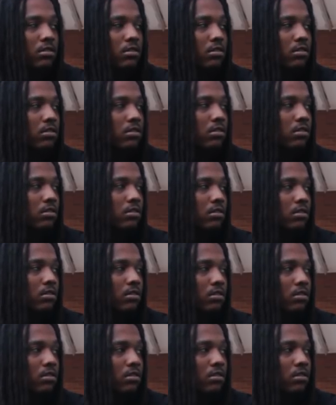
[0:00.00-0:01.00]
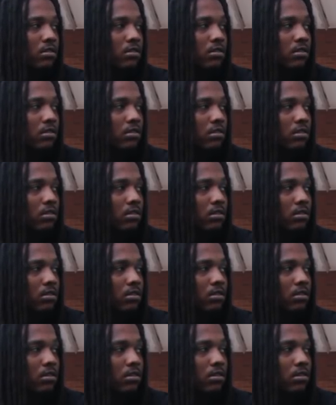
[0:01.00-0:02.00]

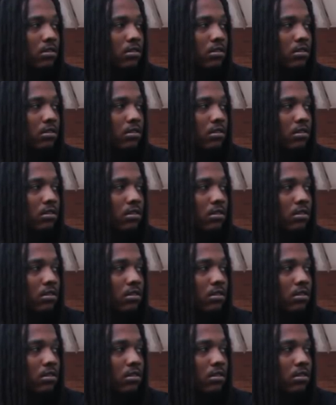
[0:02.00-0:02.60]
This person isn't speaking.